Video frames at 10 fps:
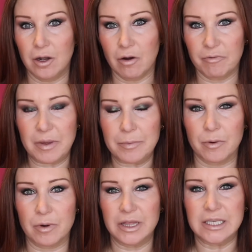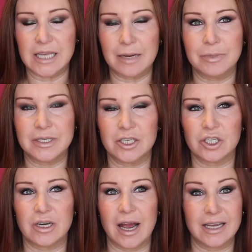a lot of people in the same
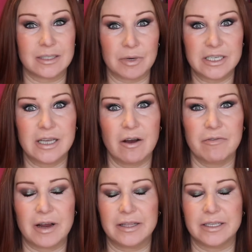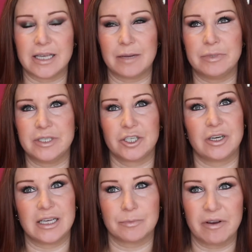position as myself and in the same
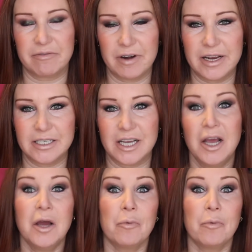position as my friend